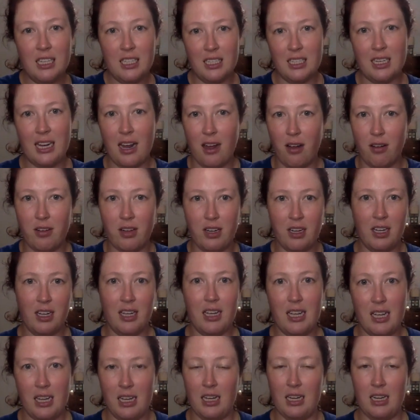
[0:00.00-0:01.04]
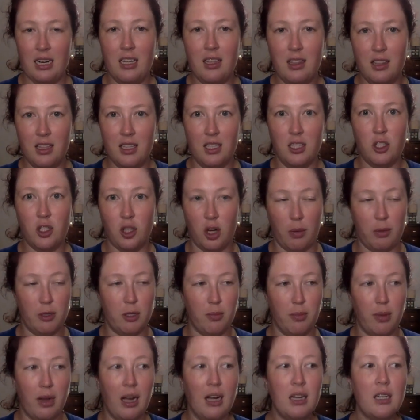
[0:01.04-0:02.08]
down in the description
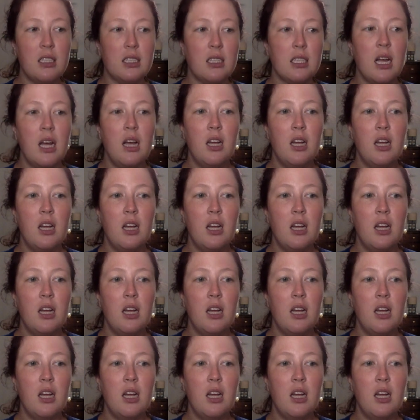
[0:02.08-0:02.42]
box.